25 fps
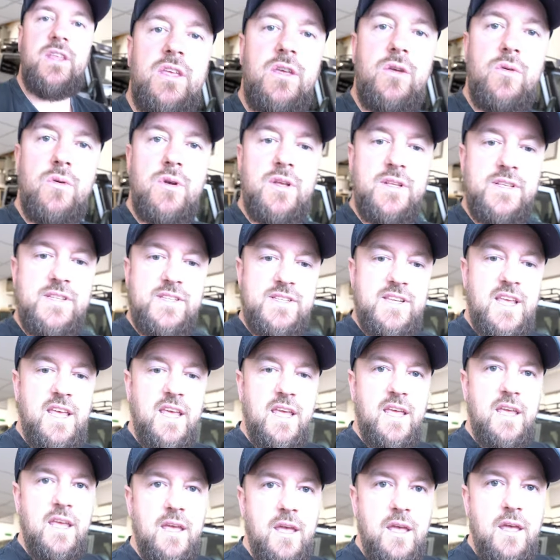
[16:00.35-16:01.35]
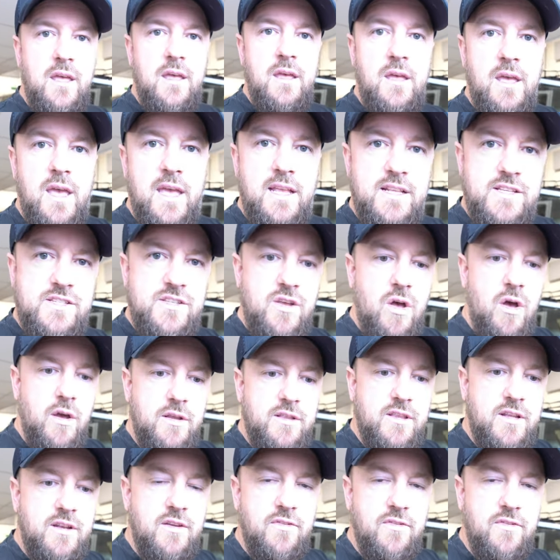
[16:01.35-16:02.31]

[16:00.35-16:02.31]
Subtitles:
that you can see inside the